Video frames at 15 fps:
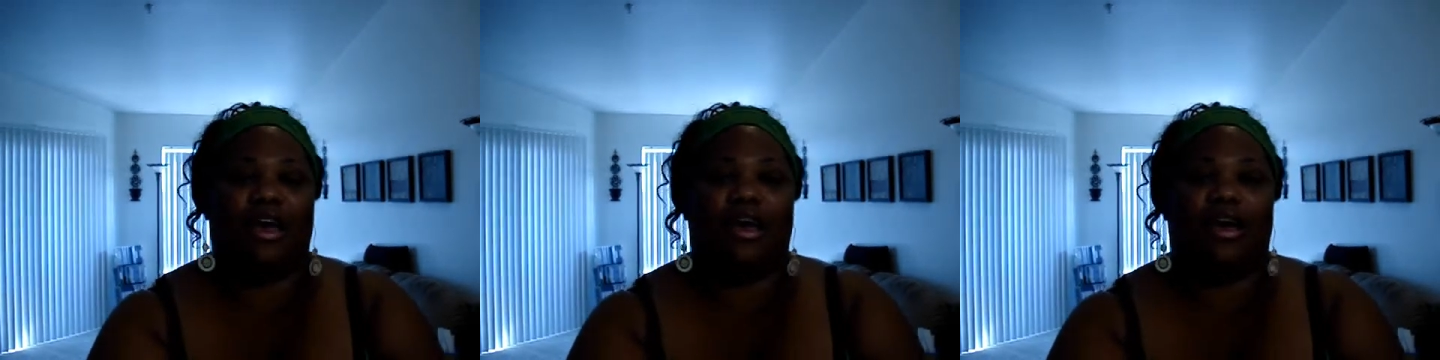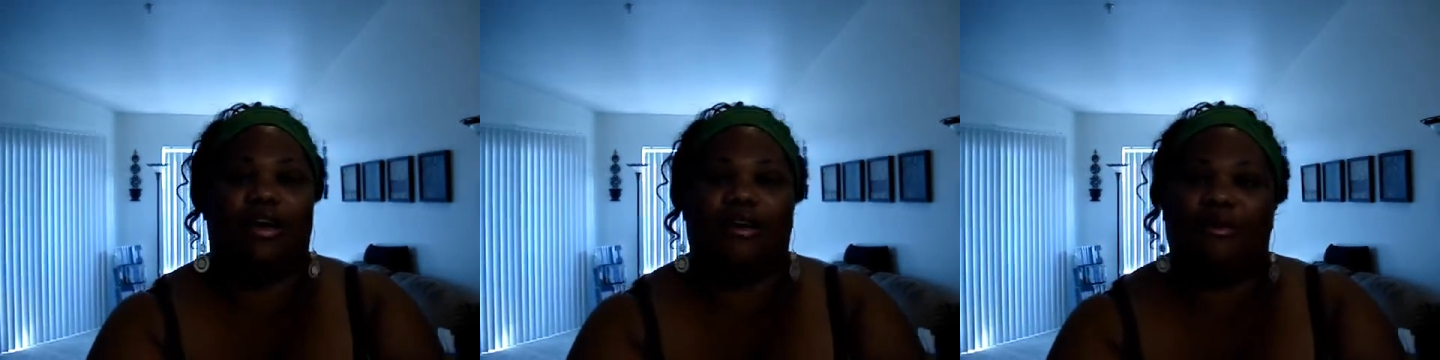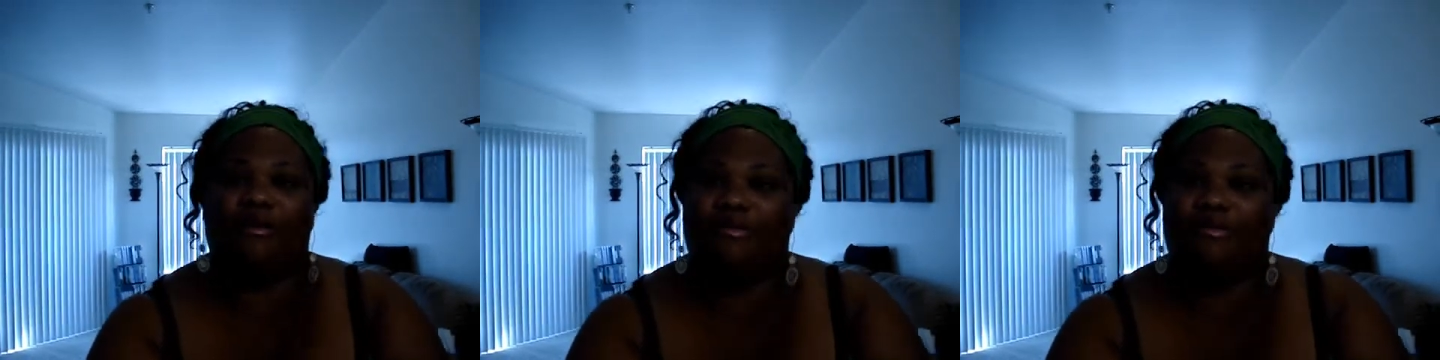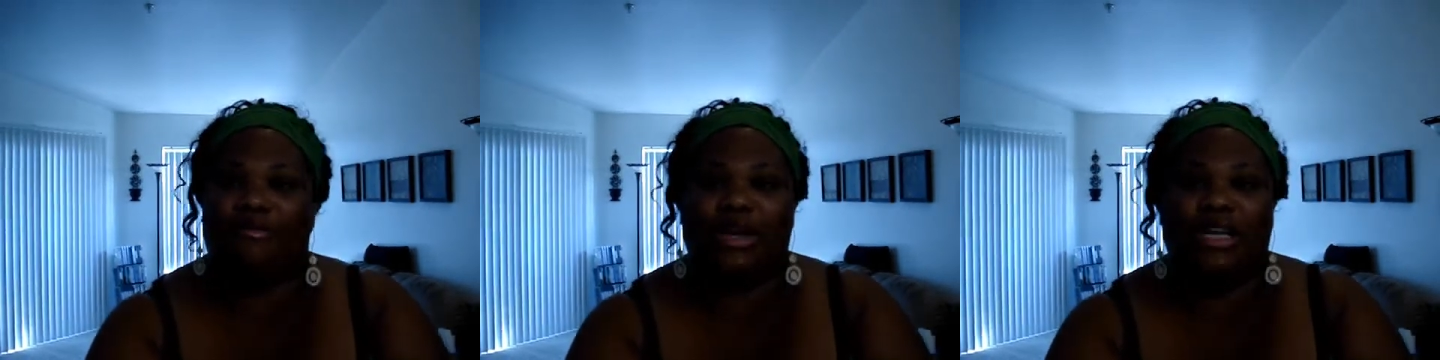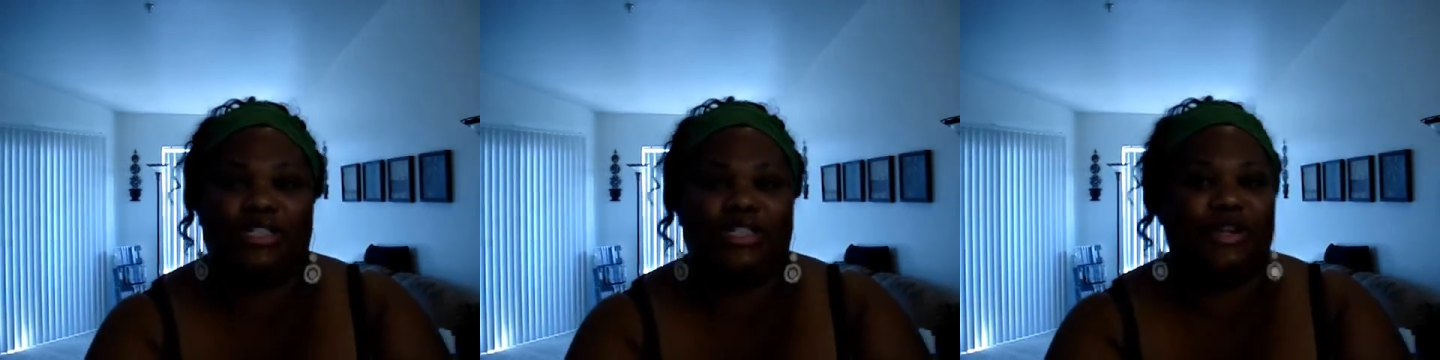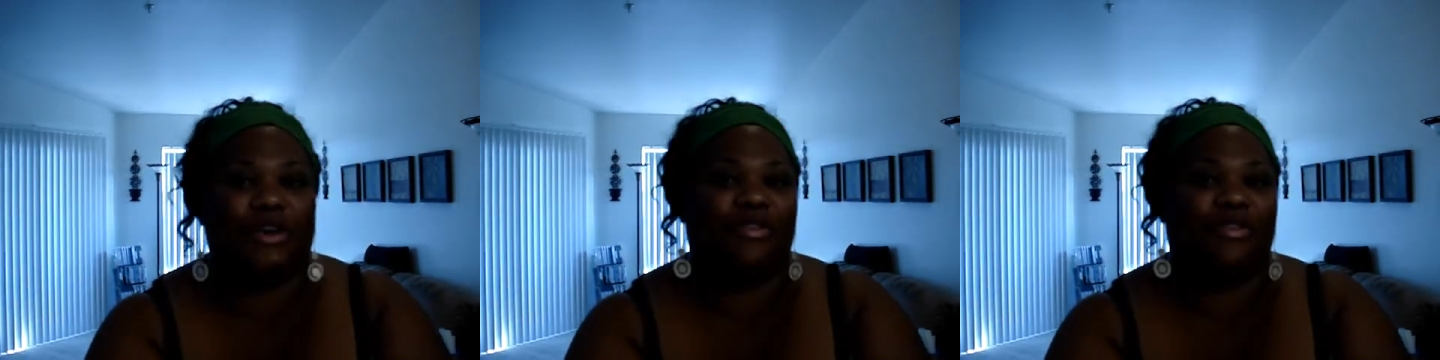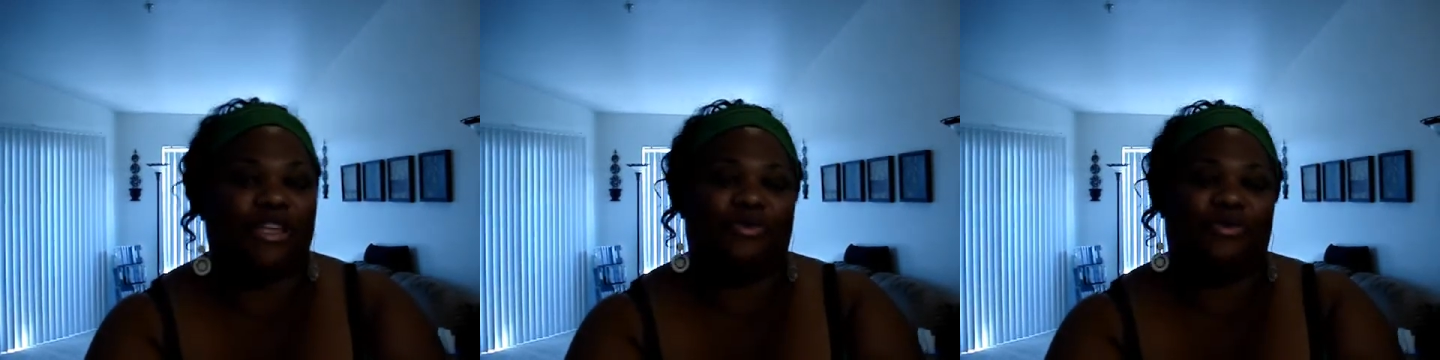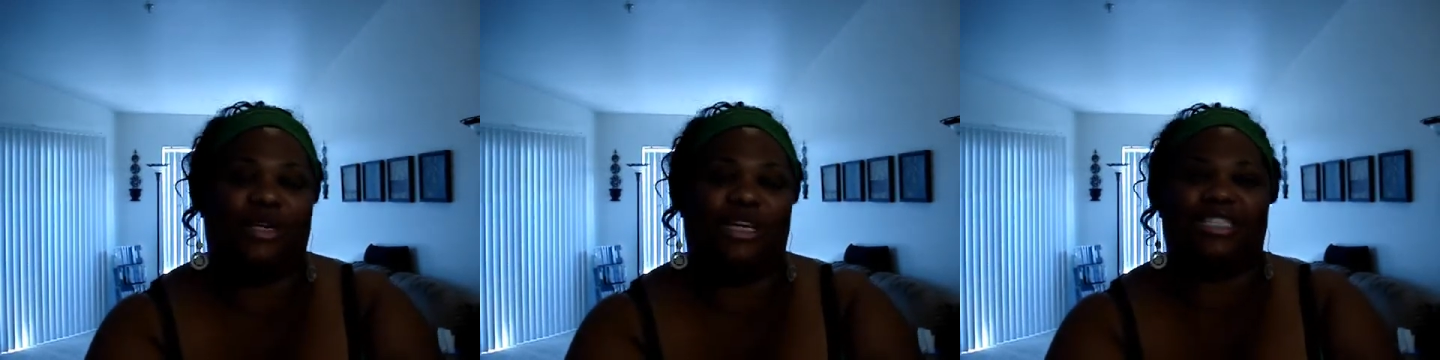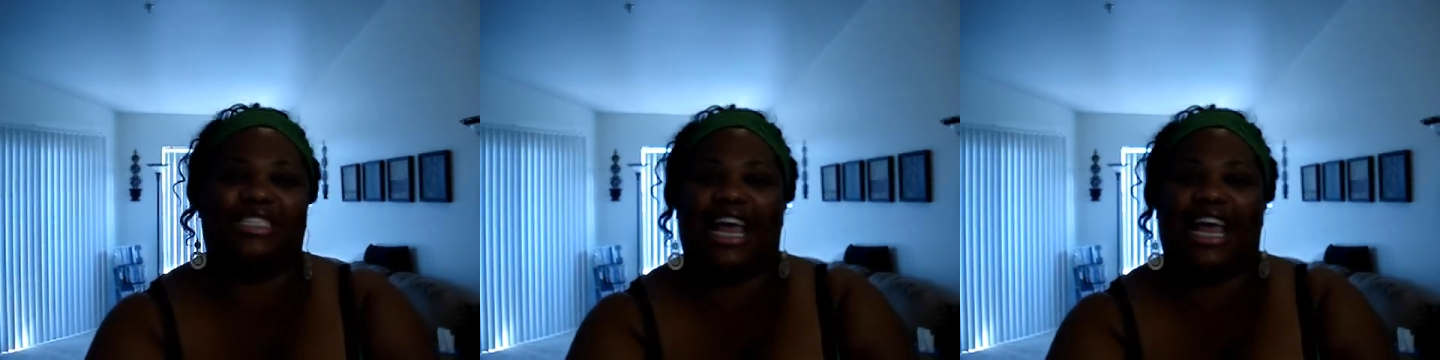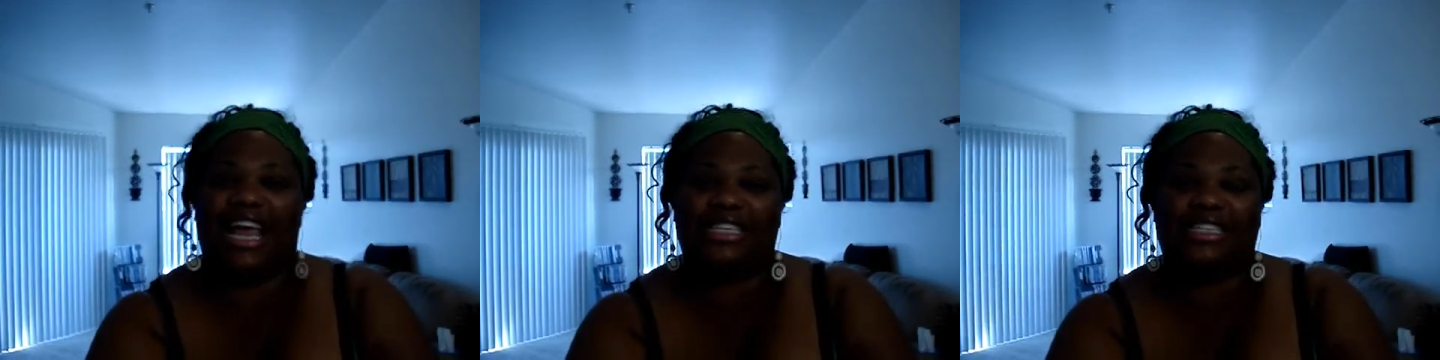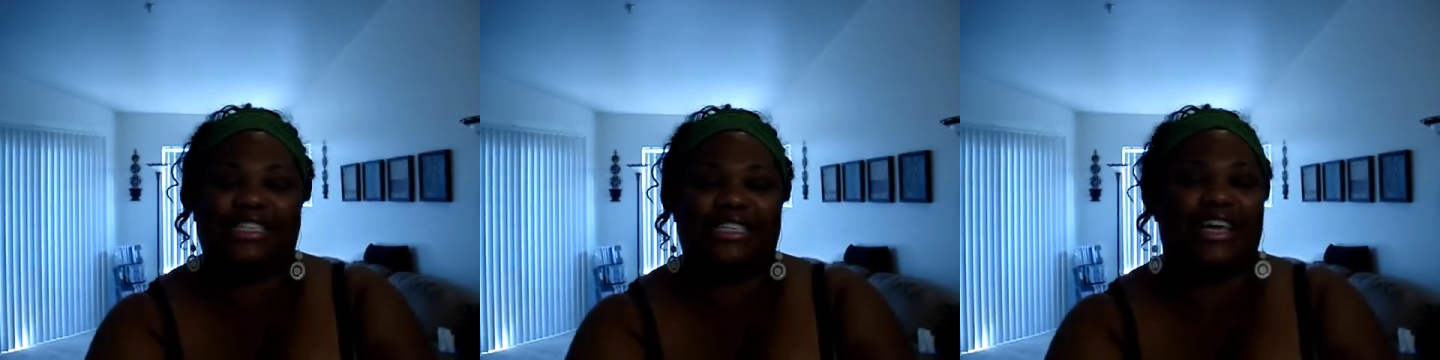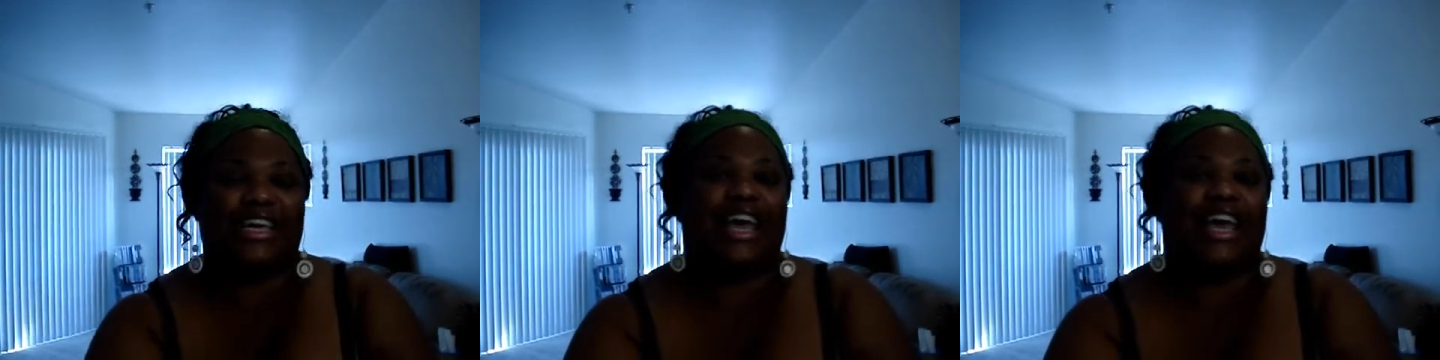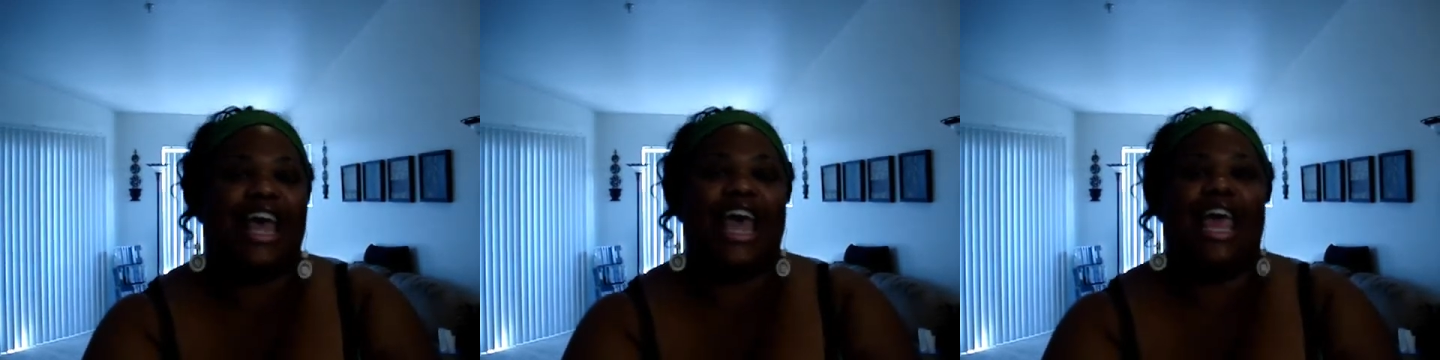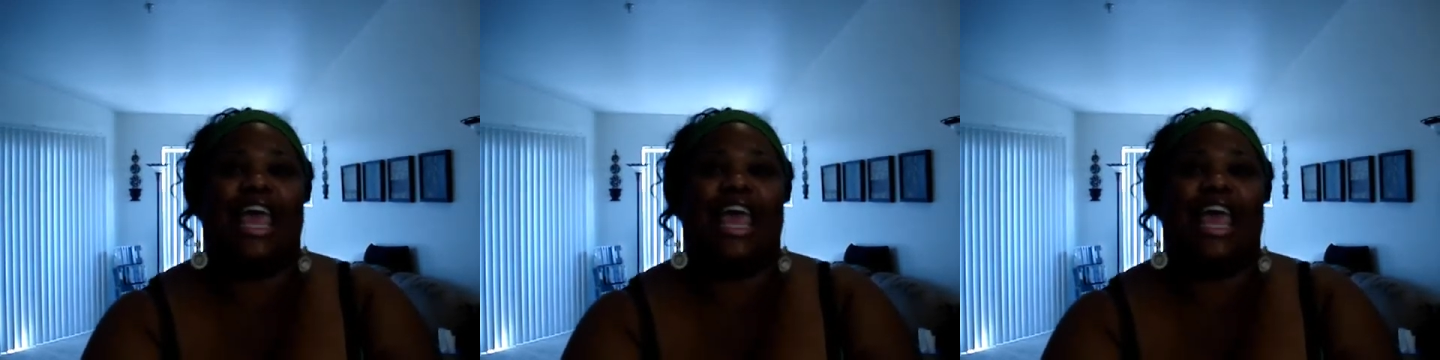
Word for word: of reaching your victory and dancing,